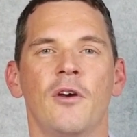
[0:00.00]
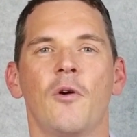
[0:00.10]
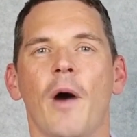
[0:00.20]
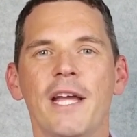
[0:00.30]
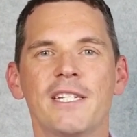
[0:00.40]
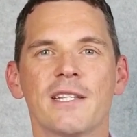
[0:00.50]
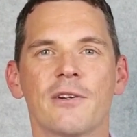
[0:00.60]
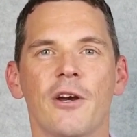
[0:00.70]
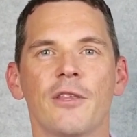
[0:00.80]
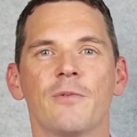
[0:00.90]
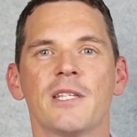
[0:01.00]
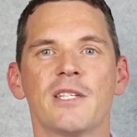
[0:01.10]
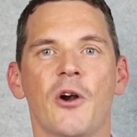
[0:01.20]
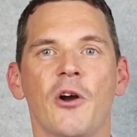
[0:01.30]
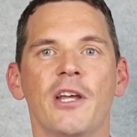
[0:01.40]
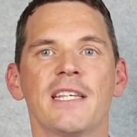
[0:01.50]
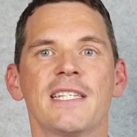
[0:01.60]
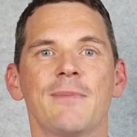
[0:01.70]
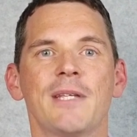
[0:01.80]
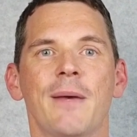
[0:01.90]
Wages growth was strong in the
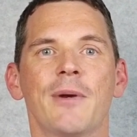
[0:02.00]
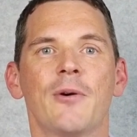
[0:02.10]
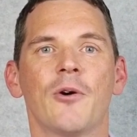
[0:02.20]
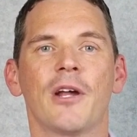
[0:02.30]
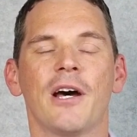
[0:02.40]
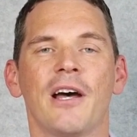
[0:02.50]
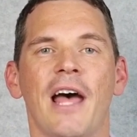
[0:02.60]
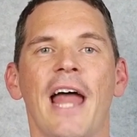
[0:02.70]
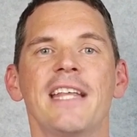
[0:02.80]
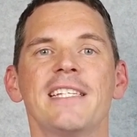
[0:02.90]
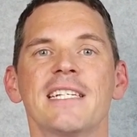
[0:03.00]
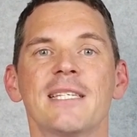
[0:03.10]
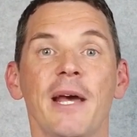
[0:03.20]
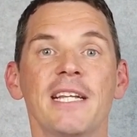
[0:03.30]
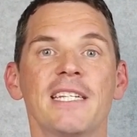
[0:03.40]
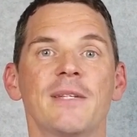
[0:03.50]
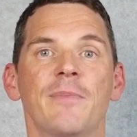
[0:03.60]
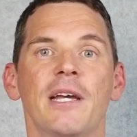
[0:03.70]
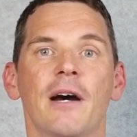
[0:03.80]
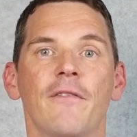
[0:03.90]
September quarter and is expected to
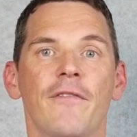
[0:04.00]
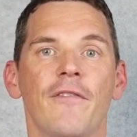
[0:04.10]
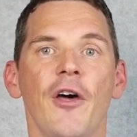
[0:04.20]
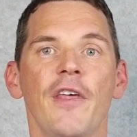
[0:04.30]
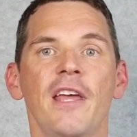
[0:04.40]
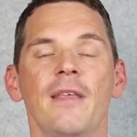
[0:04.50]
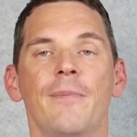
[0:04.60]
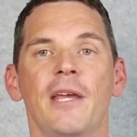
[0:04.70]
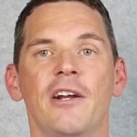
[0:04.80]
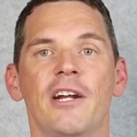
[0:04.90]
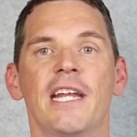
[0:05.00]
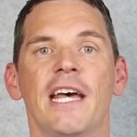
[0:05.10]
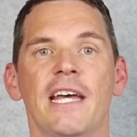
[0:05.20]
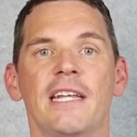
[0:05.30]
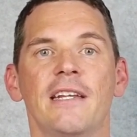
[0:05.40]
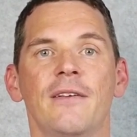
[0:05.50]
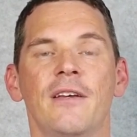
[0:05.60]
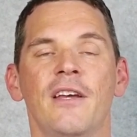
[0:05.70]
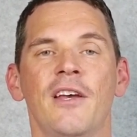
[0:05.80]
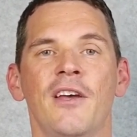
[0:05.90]
pick up further in the period ahead.
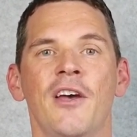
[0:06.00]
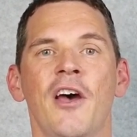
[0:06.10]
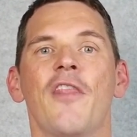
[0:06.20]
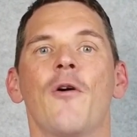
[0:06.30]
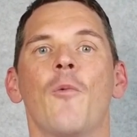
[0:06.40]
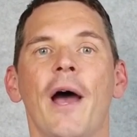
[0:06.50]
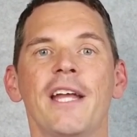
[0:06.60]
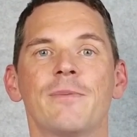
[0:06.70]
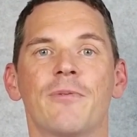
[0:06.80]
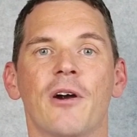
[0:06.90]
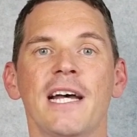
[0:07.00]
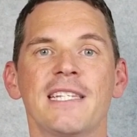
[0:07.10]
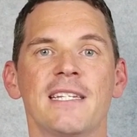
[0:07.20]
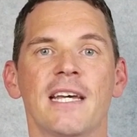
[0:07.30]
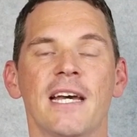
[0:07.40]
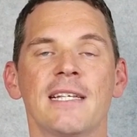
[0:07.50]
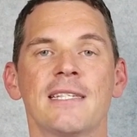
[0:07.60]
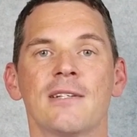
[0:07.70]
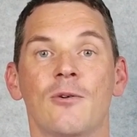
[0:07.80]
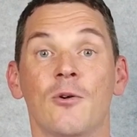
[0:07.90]
The Wage Price Index,
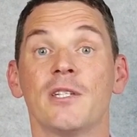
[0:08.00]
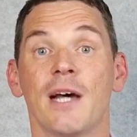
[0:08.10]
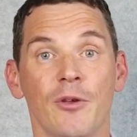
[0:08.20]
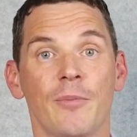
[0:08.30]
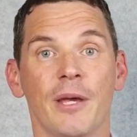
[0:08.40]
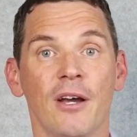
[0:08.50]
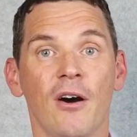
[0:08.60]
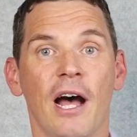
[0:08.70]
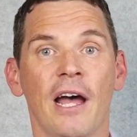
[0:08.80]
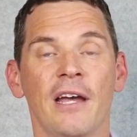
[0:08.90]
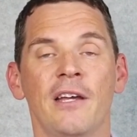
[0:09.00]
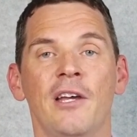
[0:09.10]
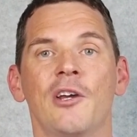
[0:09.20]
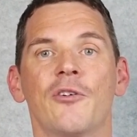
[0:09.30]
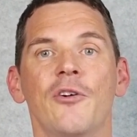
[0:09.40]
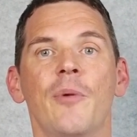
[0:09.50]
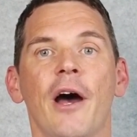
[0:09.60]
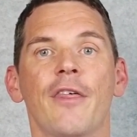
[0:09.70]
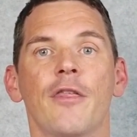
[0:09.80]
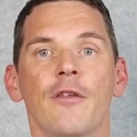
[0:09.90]
or WPI, grew by
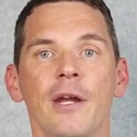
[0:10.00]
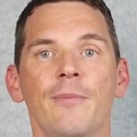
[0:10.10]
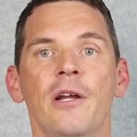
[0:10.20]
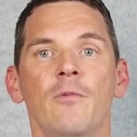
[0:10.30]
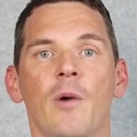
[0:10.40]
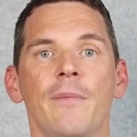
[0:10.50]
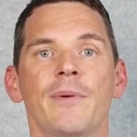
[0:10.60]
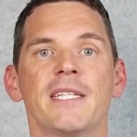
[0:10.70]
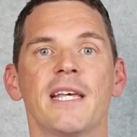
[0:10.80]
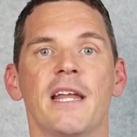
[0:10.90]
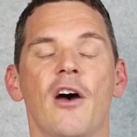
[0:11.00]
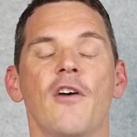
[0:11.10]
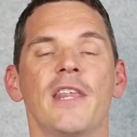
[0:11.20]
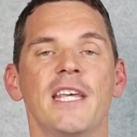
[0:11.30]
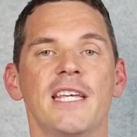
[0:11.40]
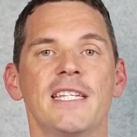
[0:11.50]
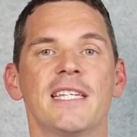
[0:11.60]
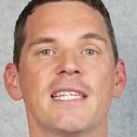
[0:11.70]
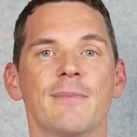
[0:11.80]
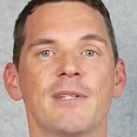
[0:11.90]
3.1% over the year to
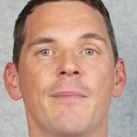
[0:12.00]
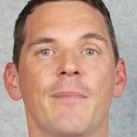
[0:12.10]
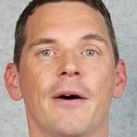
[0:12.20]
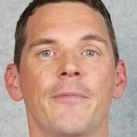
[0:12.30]
September.